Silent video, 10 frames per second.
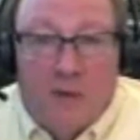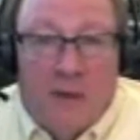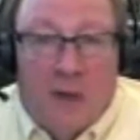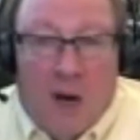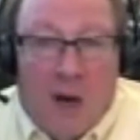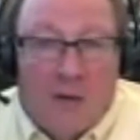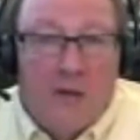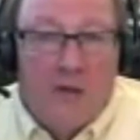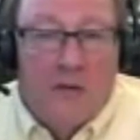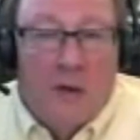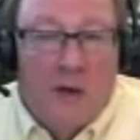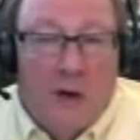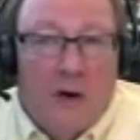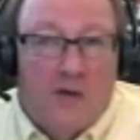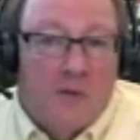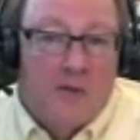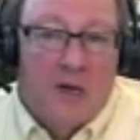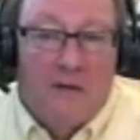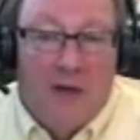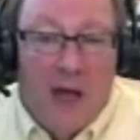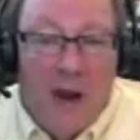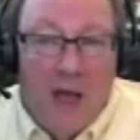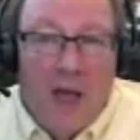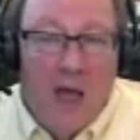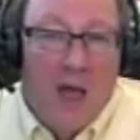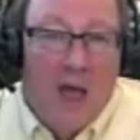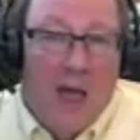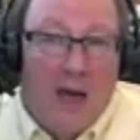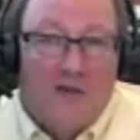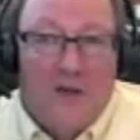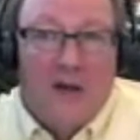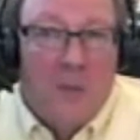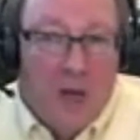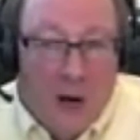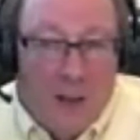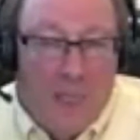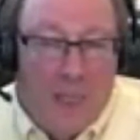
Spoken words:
losses occur as a result of that, and it's fundamental.